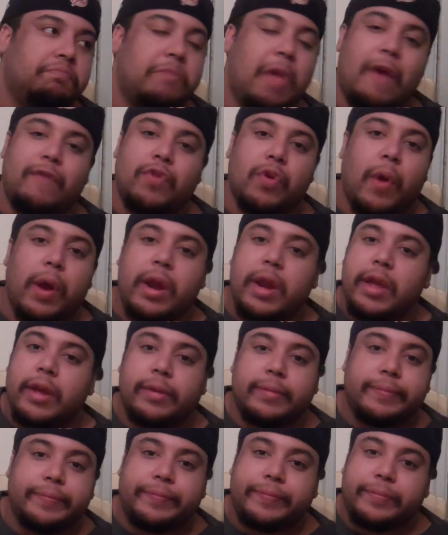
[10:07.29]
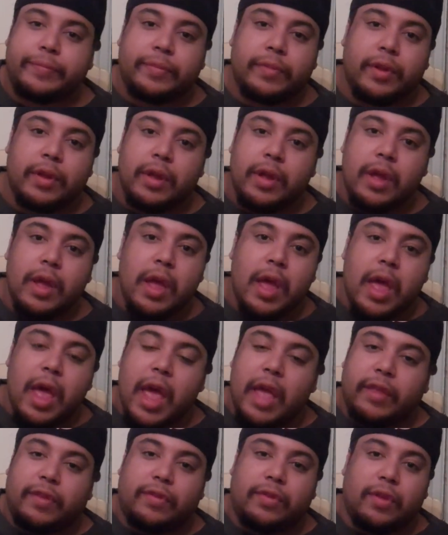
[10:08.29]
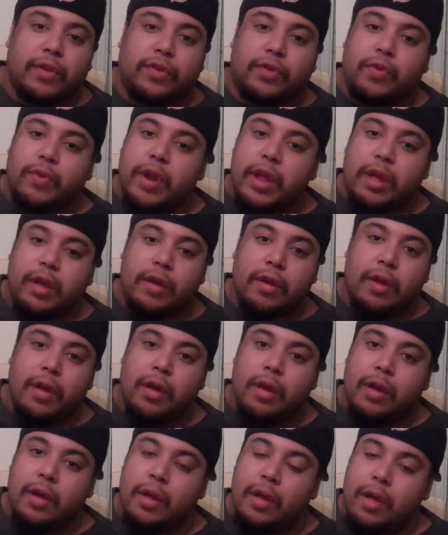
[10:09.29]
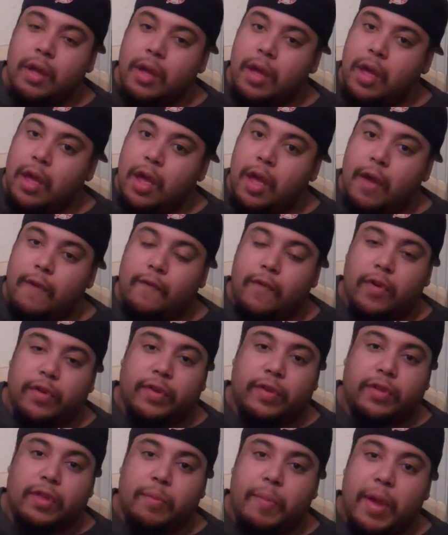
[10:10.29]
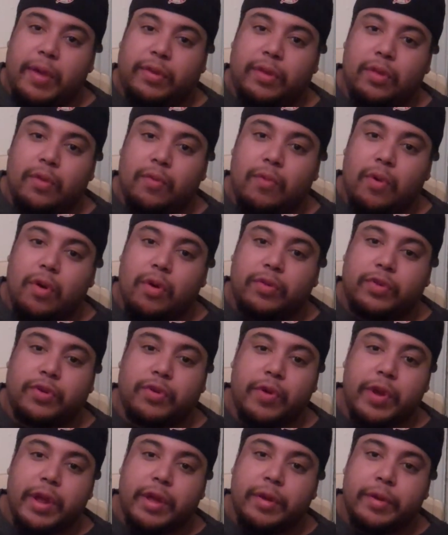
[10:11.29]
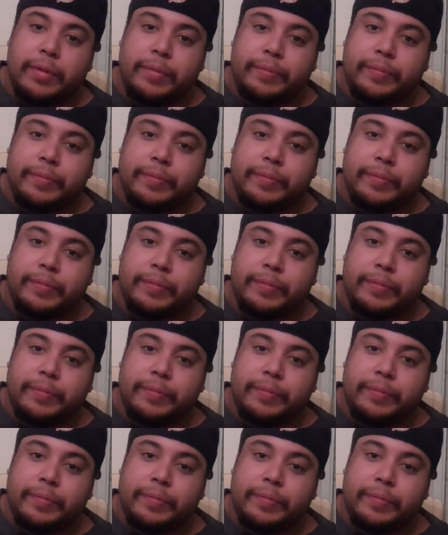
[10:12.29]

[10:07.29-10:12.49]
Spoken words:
I have no idea. it's the streak versus the best in the world streak.